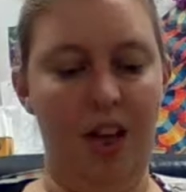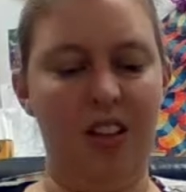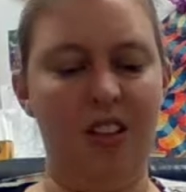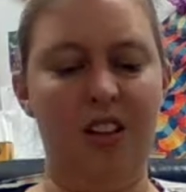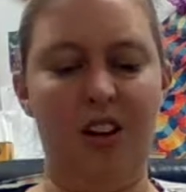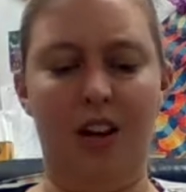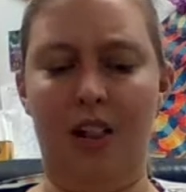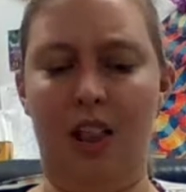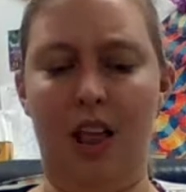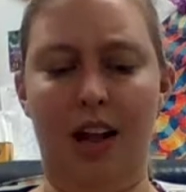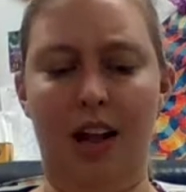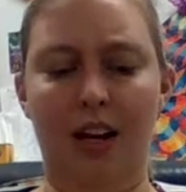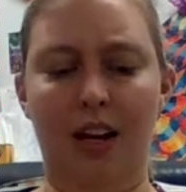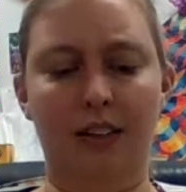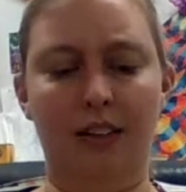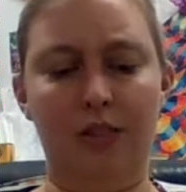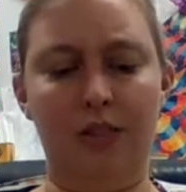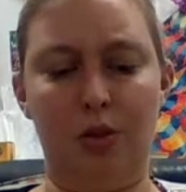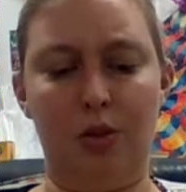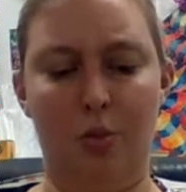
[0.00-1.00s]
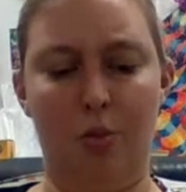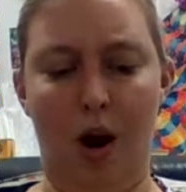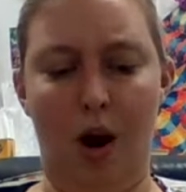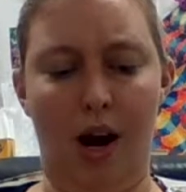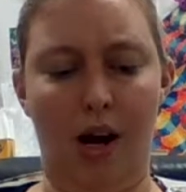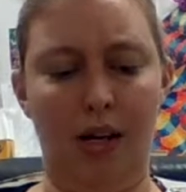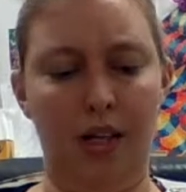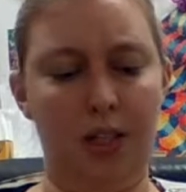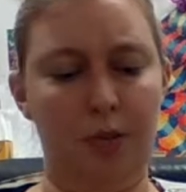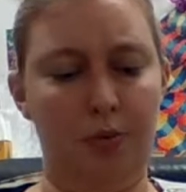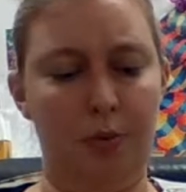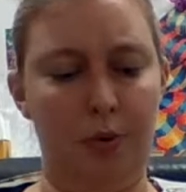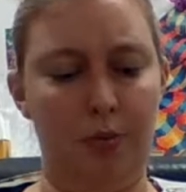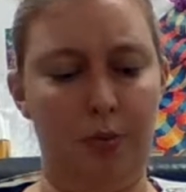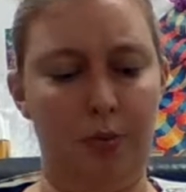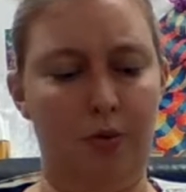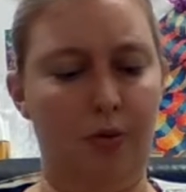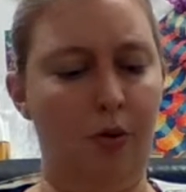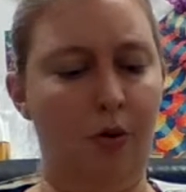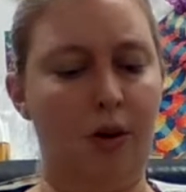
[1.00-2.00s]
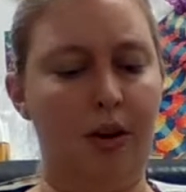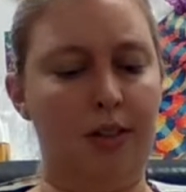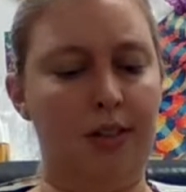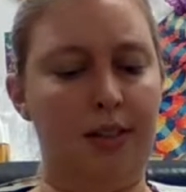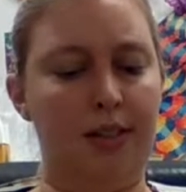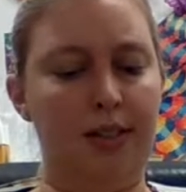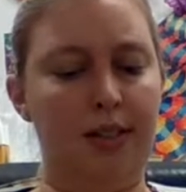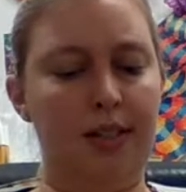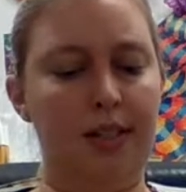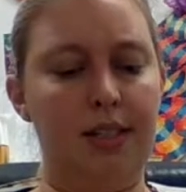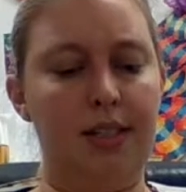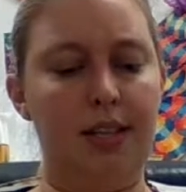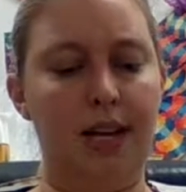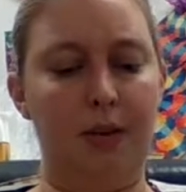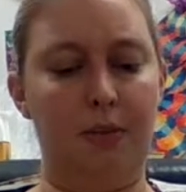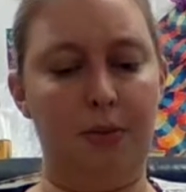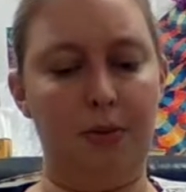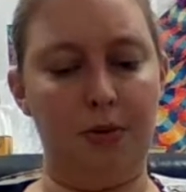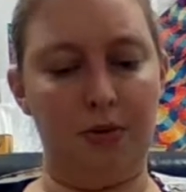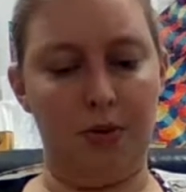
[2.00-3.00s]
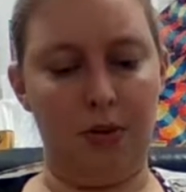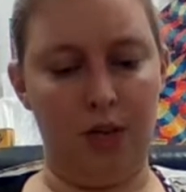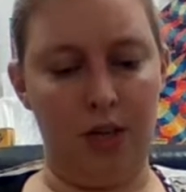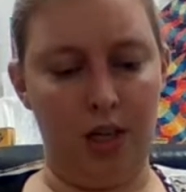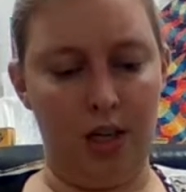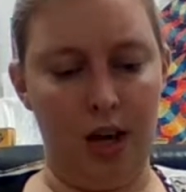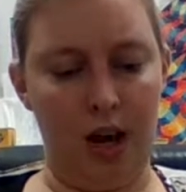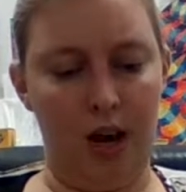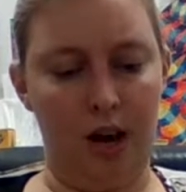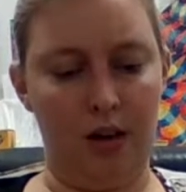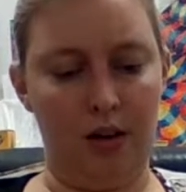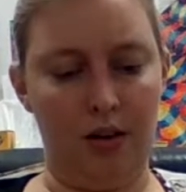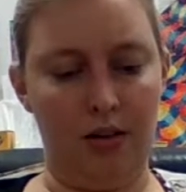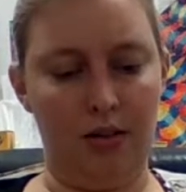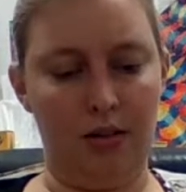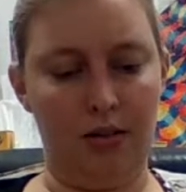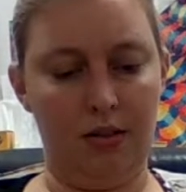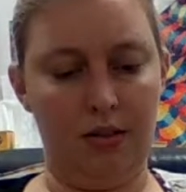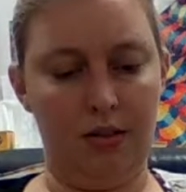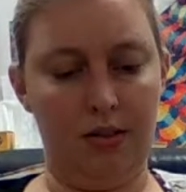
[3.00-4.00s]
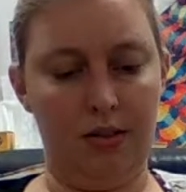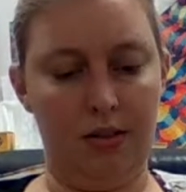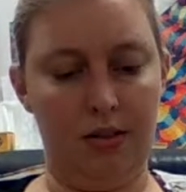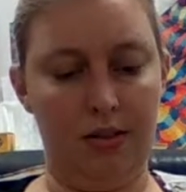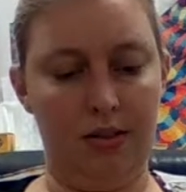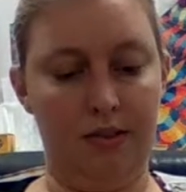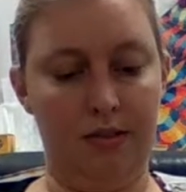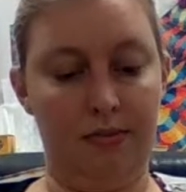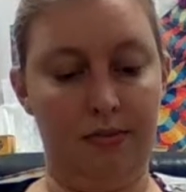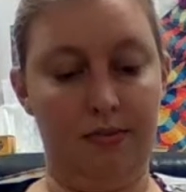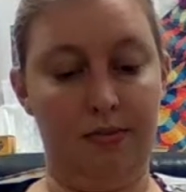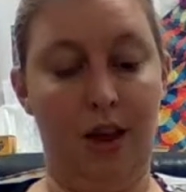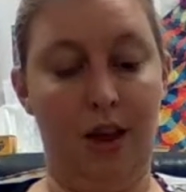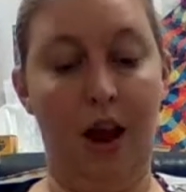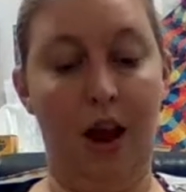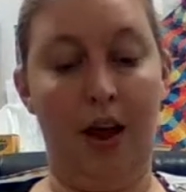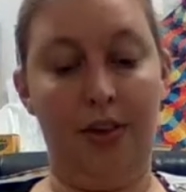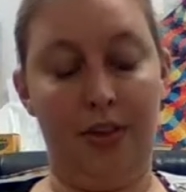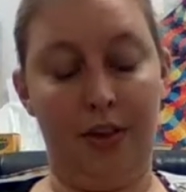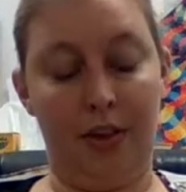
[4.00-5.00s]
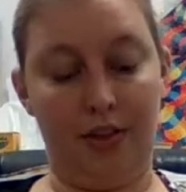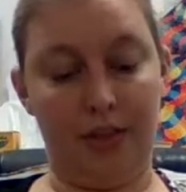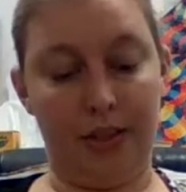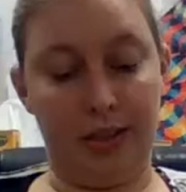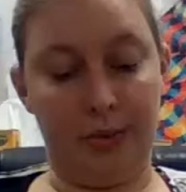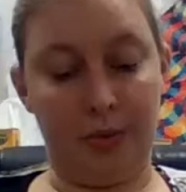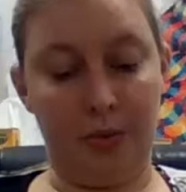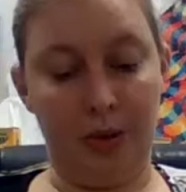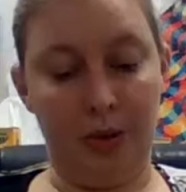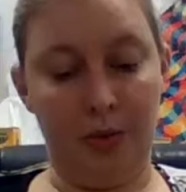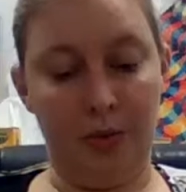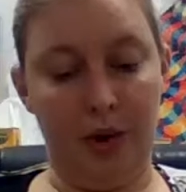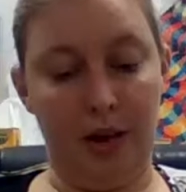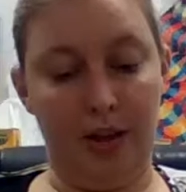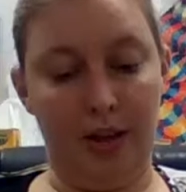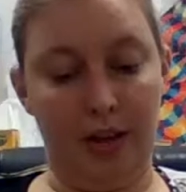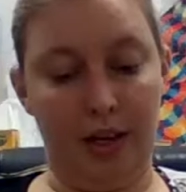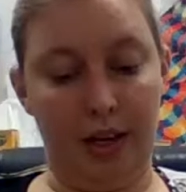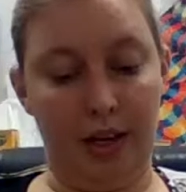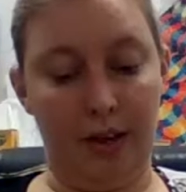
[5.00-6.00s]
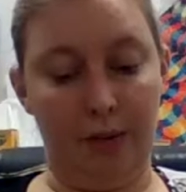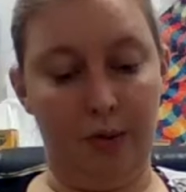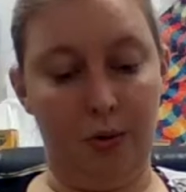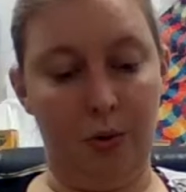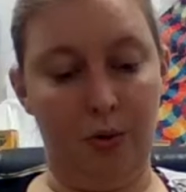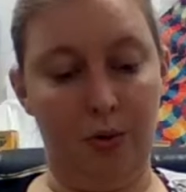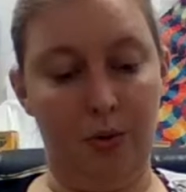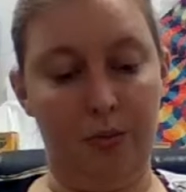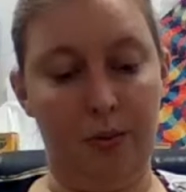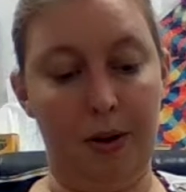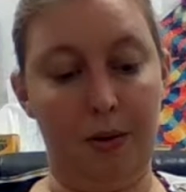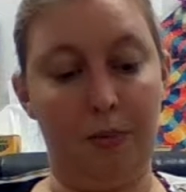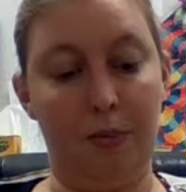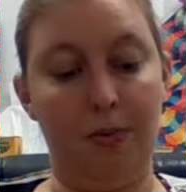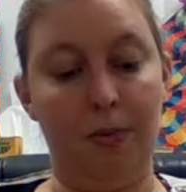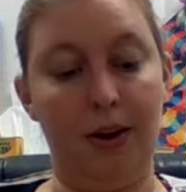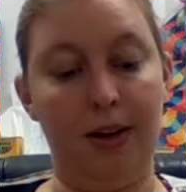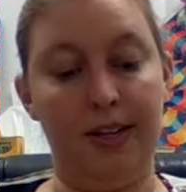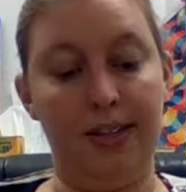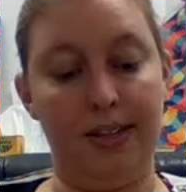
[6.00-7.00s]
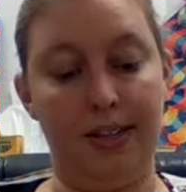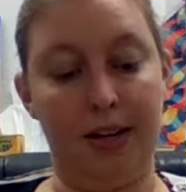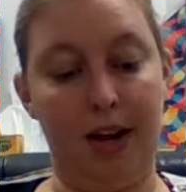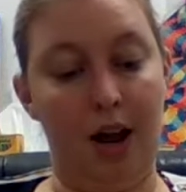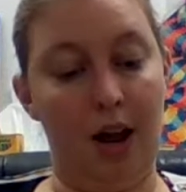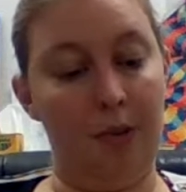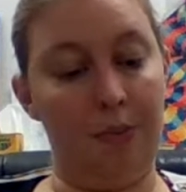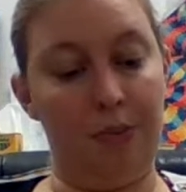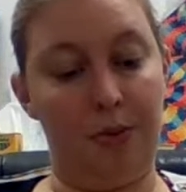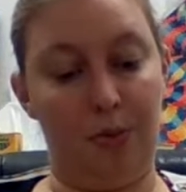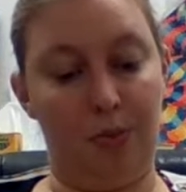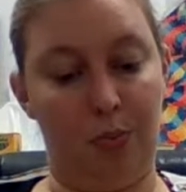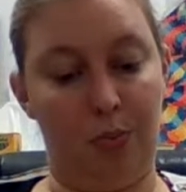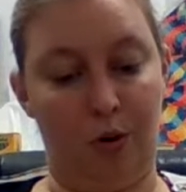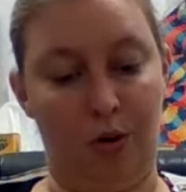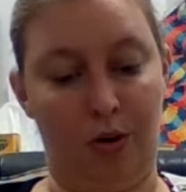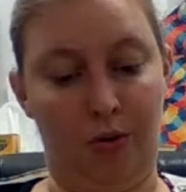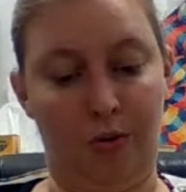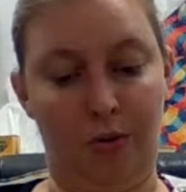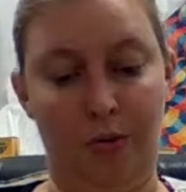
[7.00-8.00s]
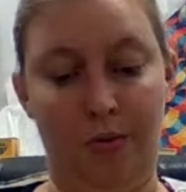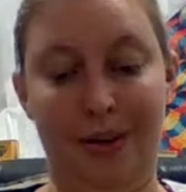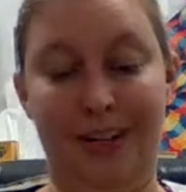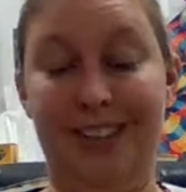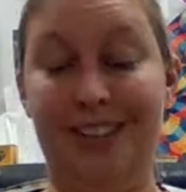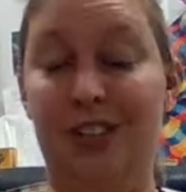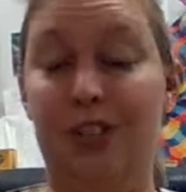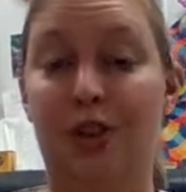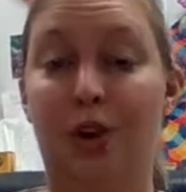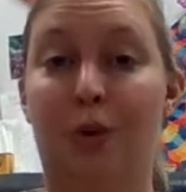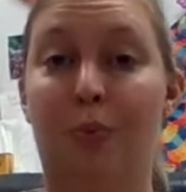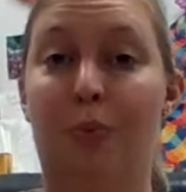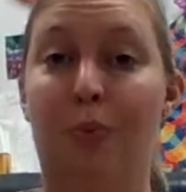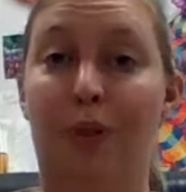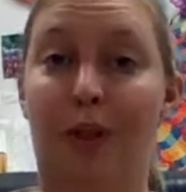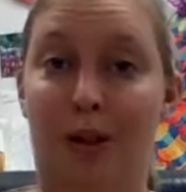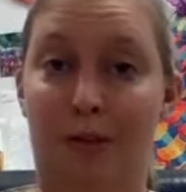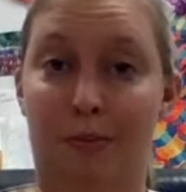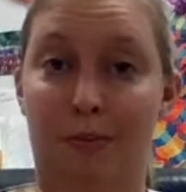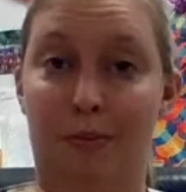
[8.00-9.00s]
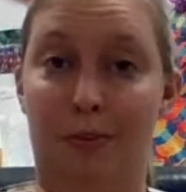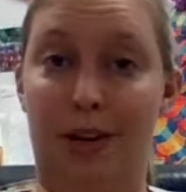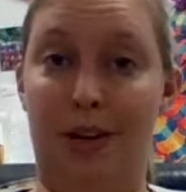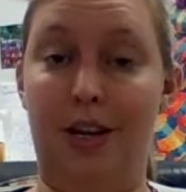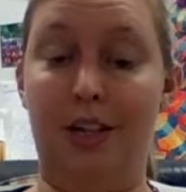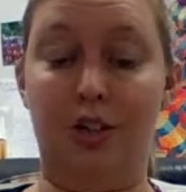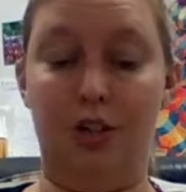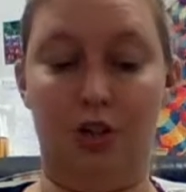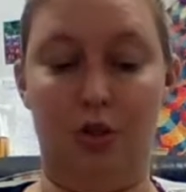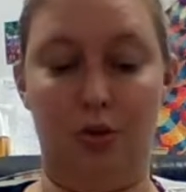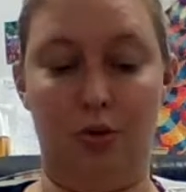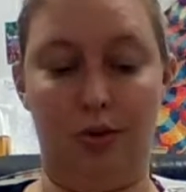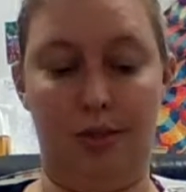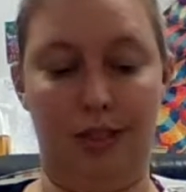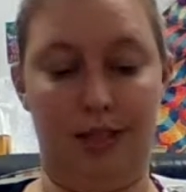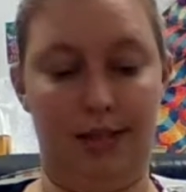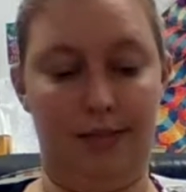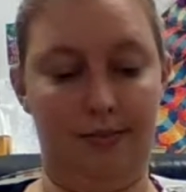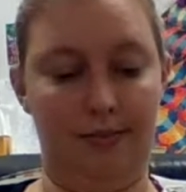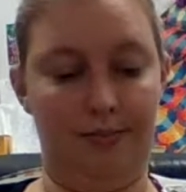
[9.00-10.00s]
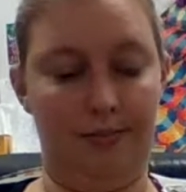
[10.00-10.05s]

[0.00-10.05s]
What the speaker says: The gluttony of swine is put before us as an example to the young." I thought this pretty well in him, who had been praising up the pork for being so plump and juicy.